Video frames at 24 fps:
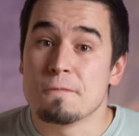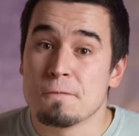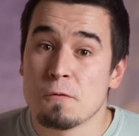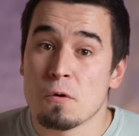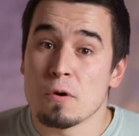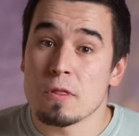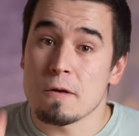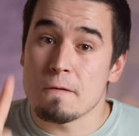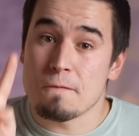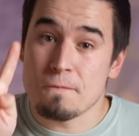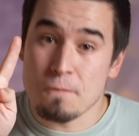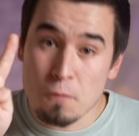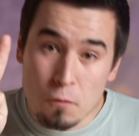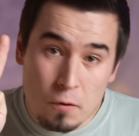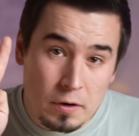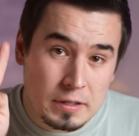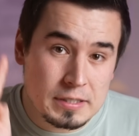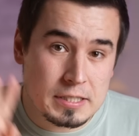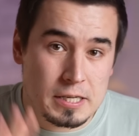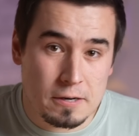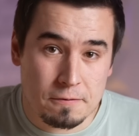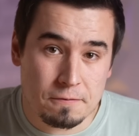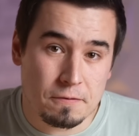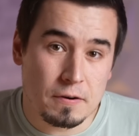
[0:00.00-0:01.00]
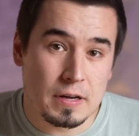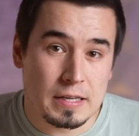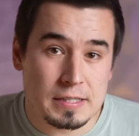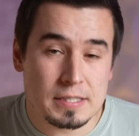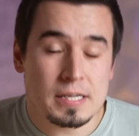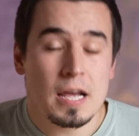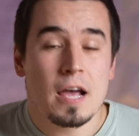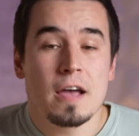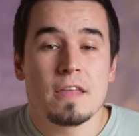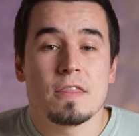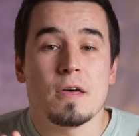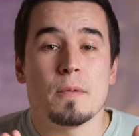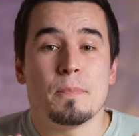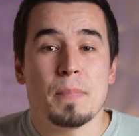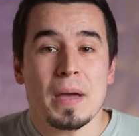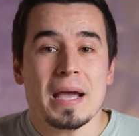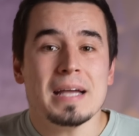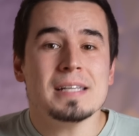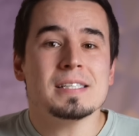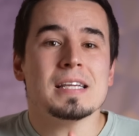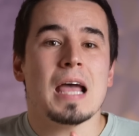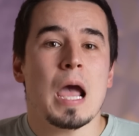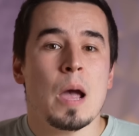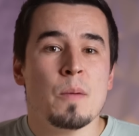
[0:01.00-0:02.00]
for the fourth difference, the
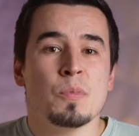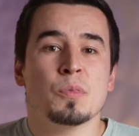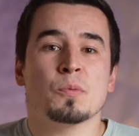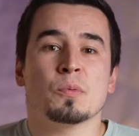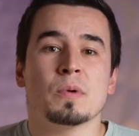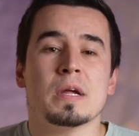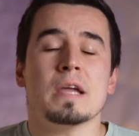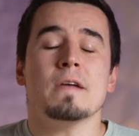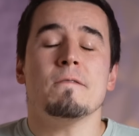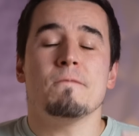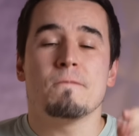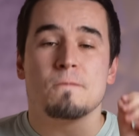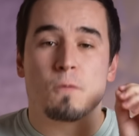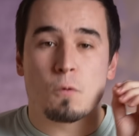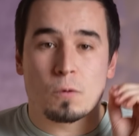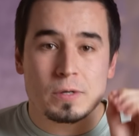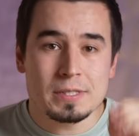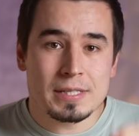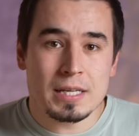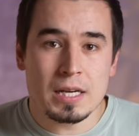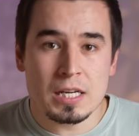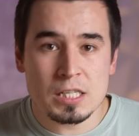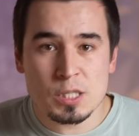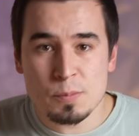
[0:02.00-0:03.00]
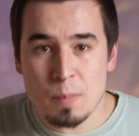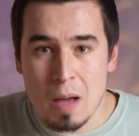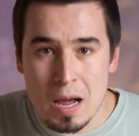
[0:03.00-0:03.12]
base M3 14-inch